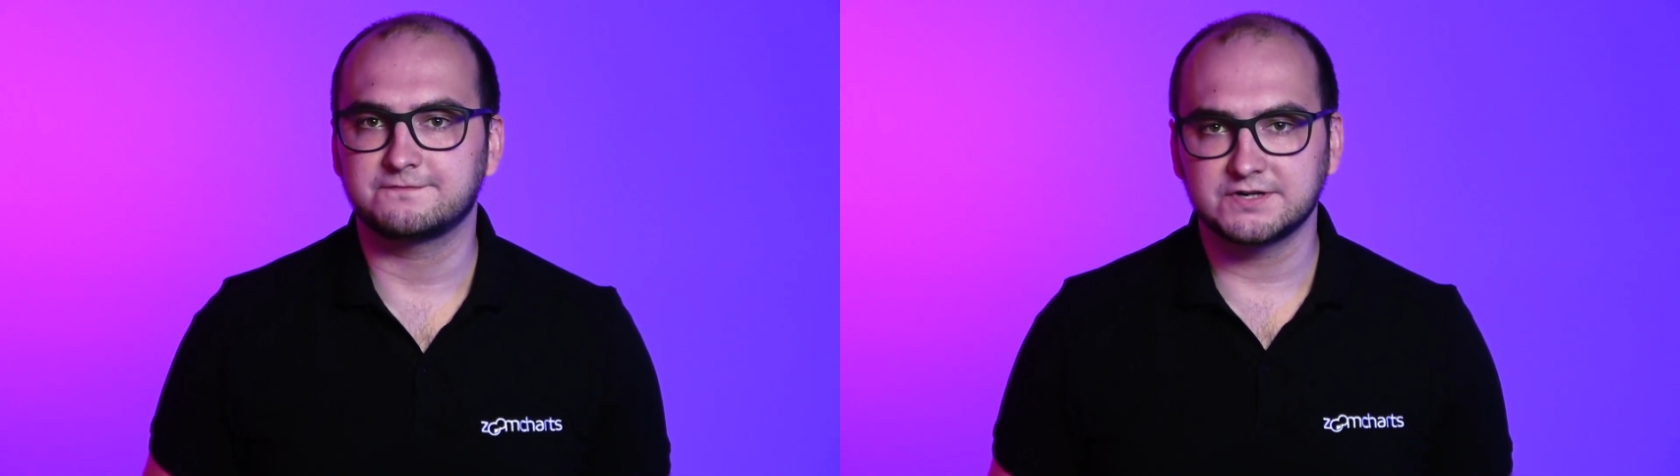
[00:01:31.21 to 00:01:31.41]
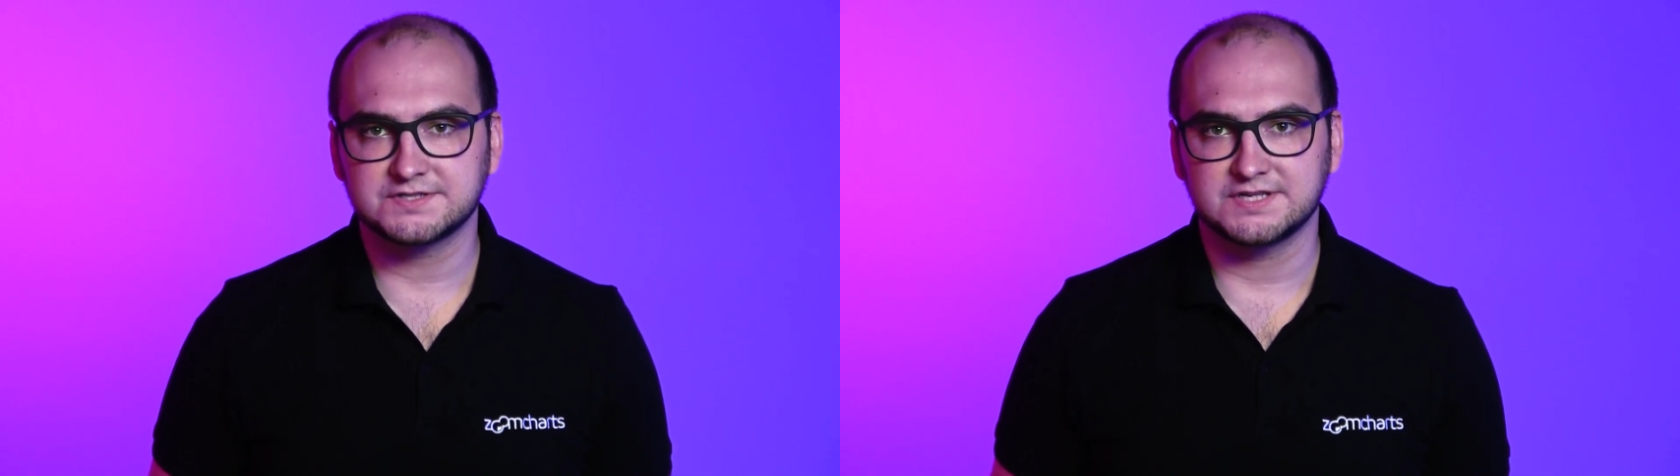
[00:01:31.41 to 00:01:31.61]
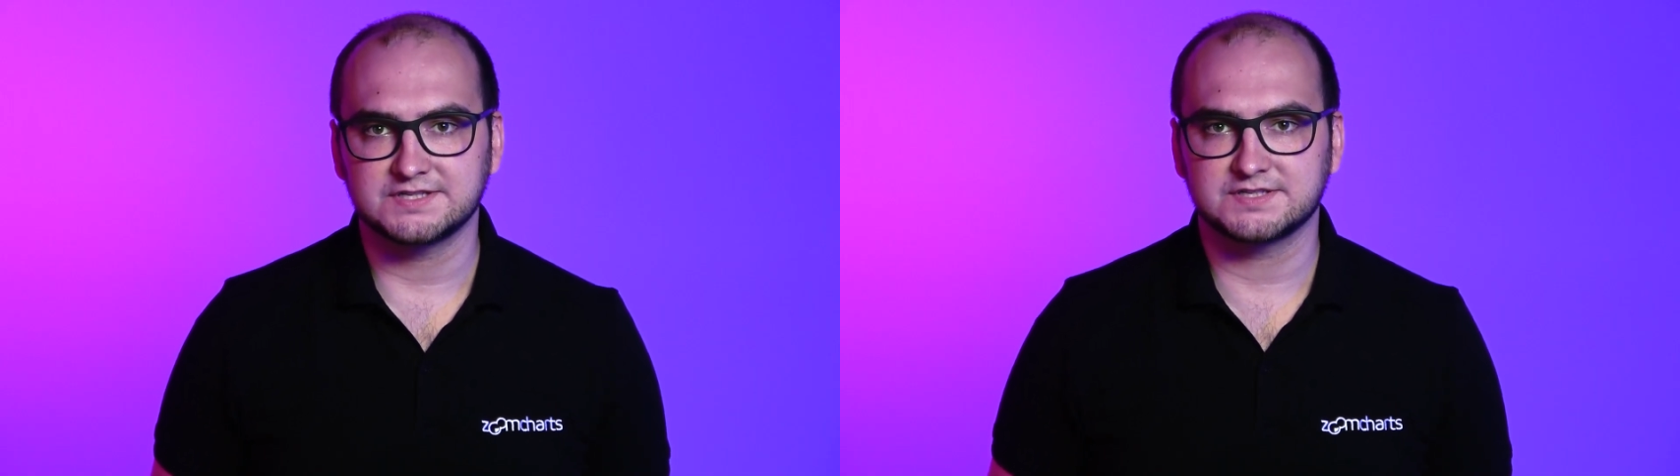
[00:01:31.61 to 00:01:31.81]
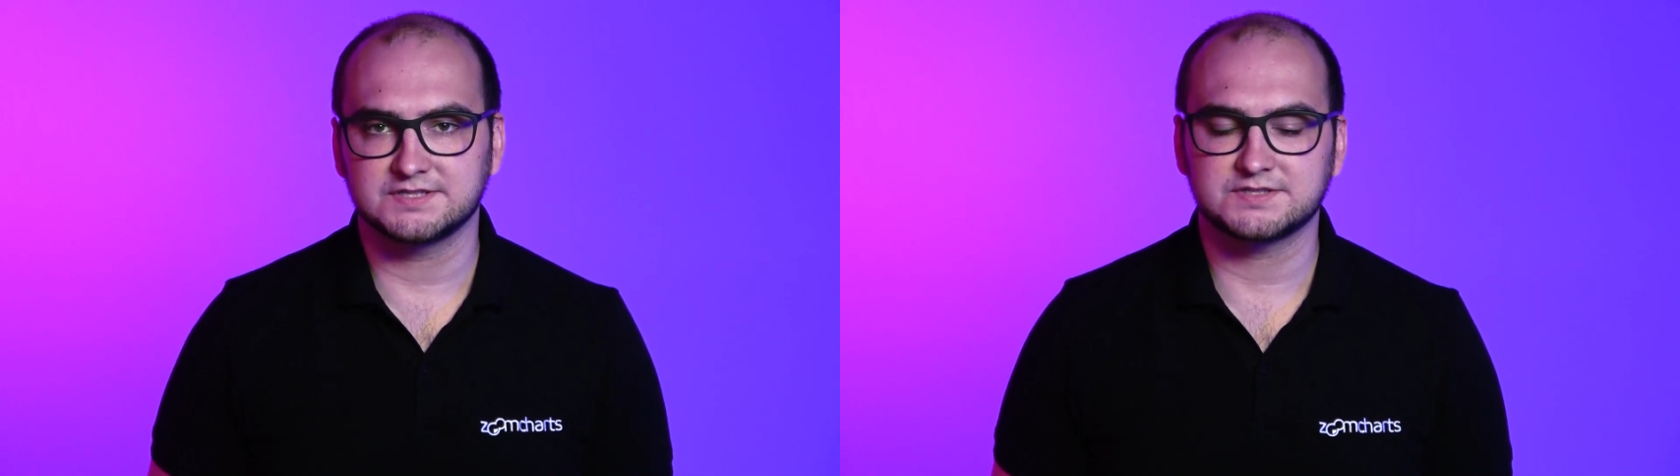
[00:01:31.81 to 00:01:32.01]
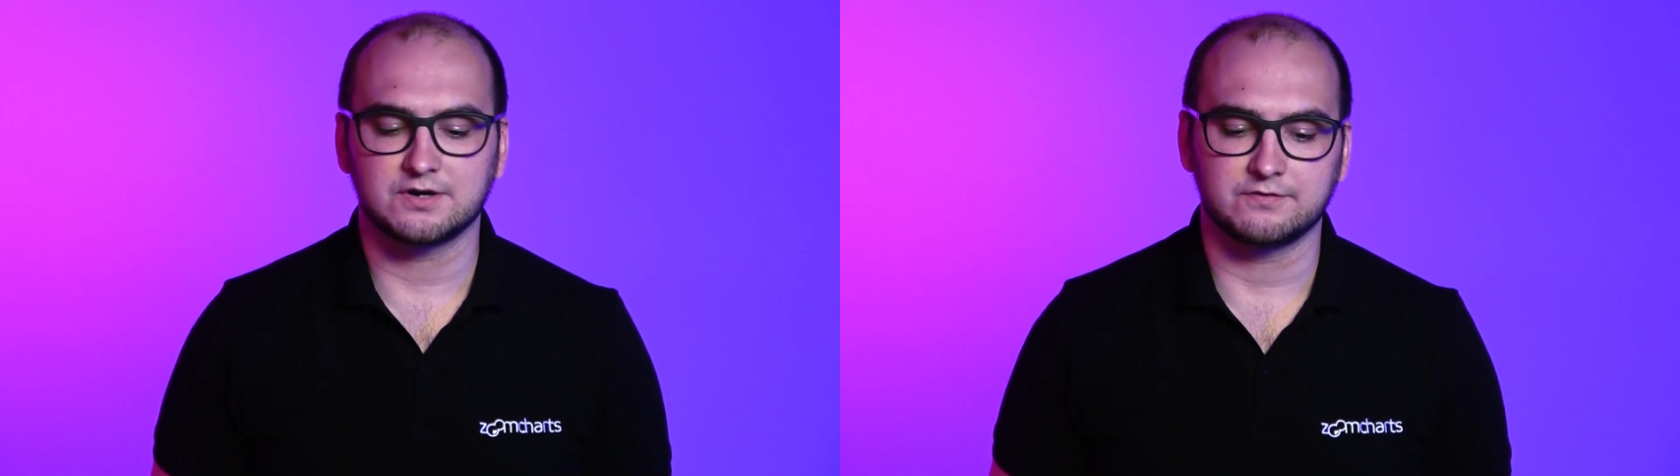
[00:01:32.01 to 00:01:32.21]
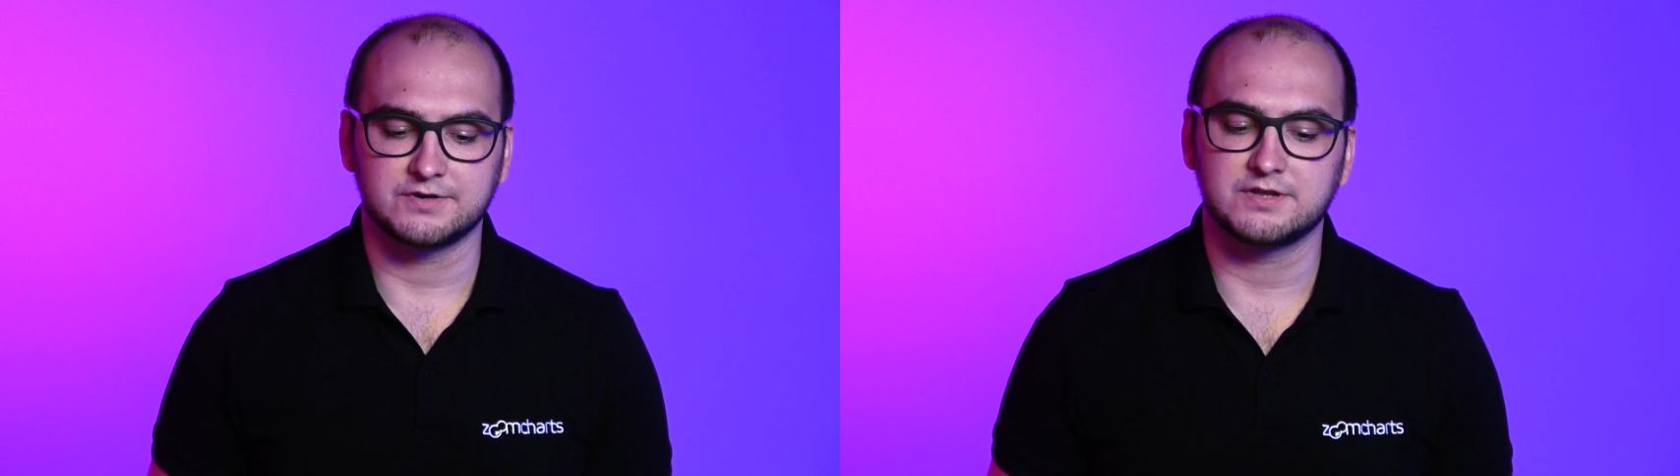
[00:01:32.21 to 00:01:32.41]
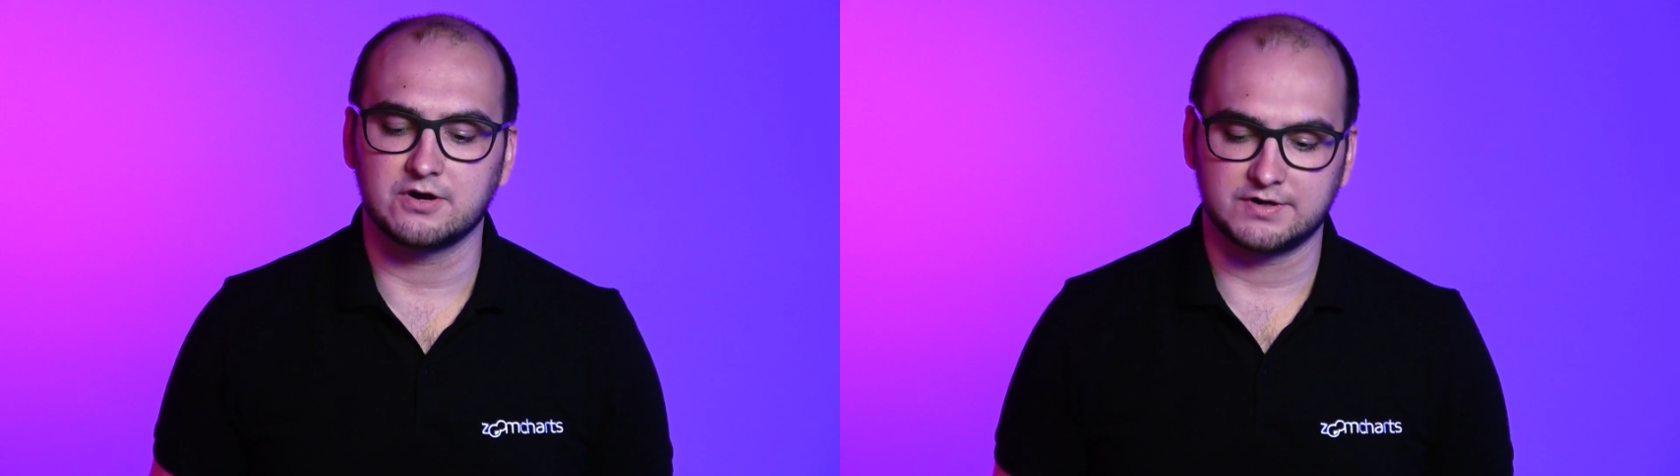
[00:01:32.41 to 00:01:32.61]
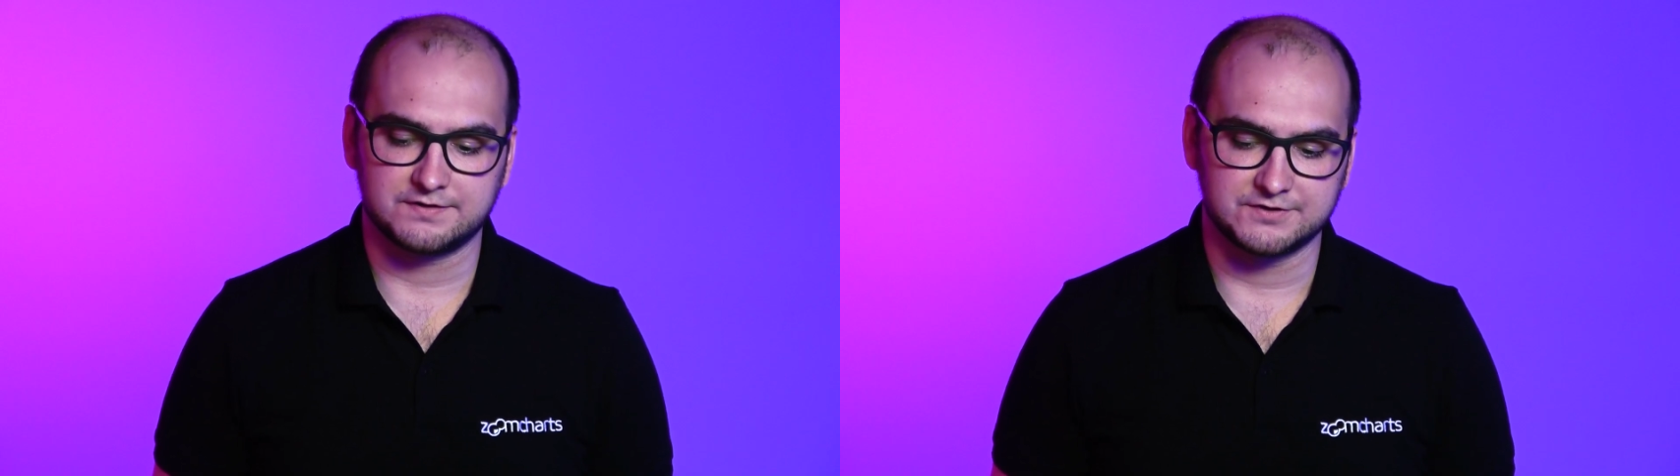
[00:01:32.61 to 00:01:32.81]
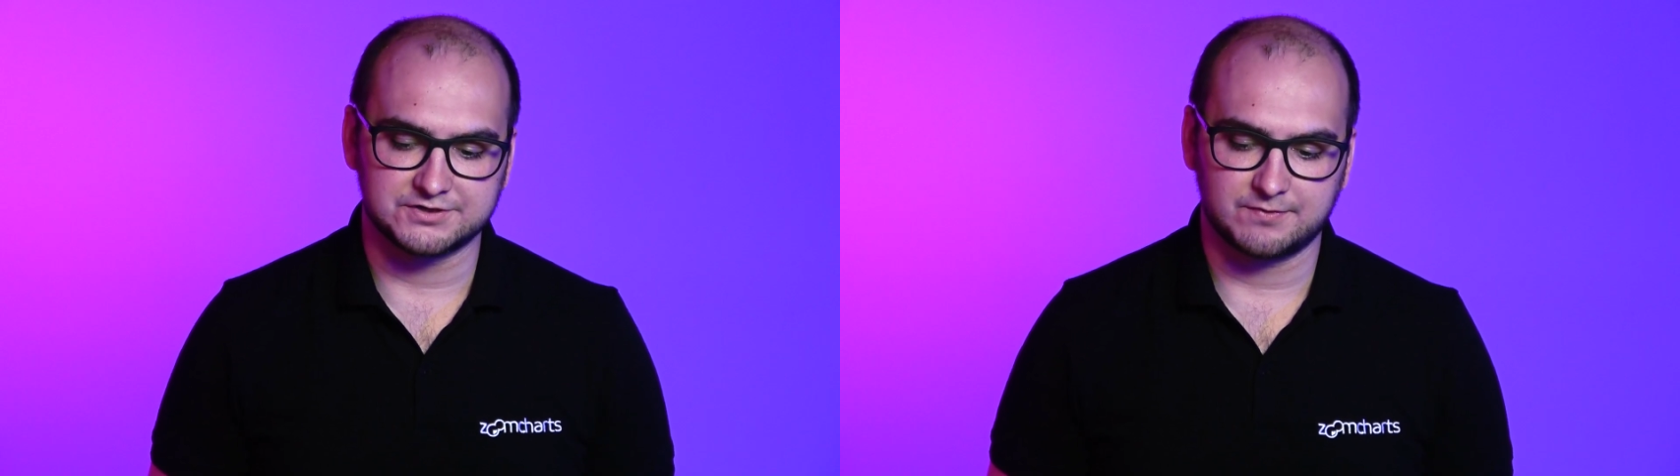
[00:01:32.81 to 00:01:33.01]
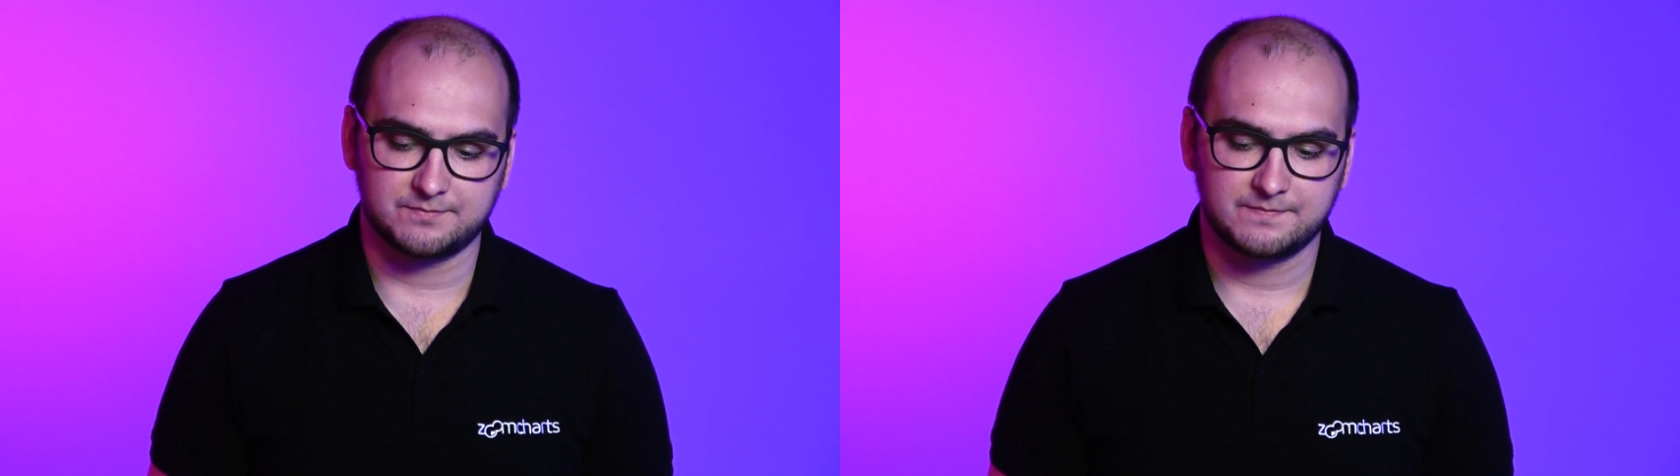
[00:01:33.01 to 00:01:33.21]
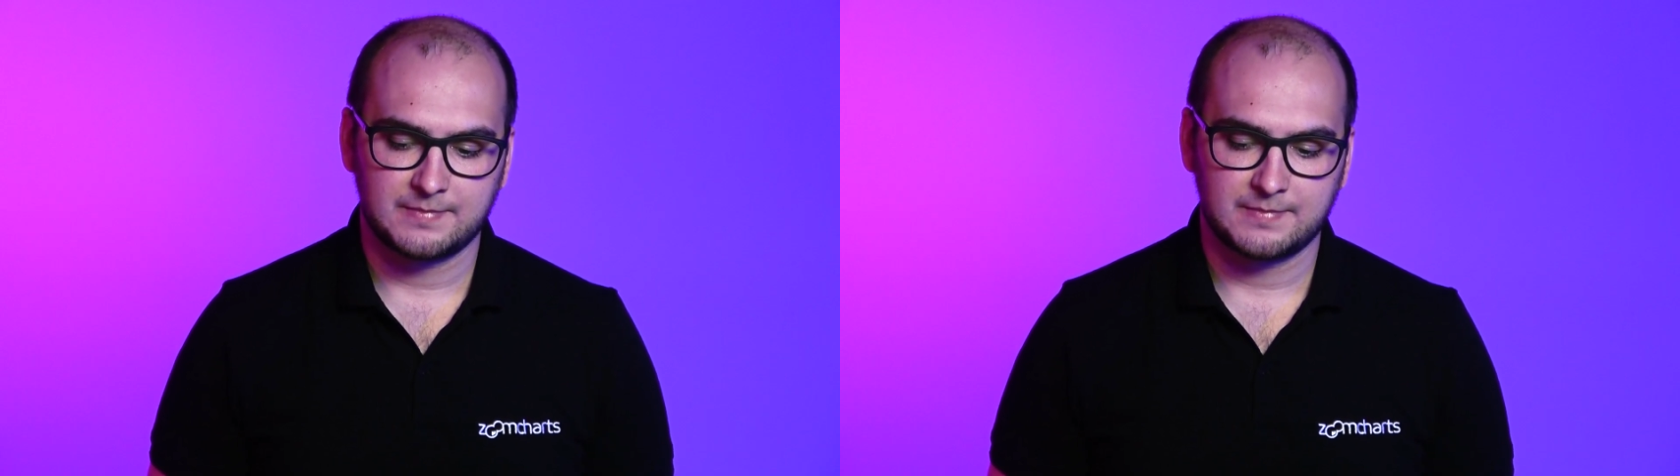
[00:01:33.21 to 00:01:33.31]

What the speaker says: first instance of the donut visual.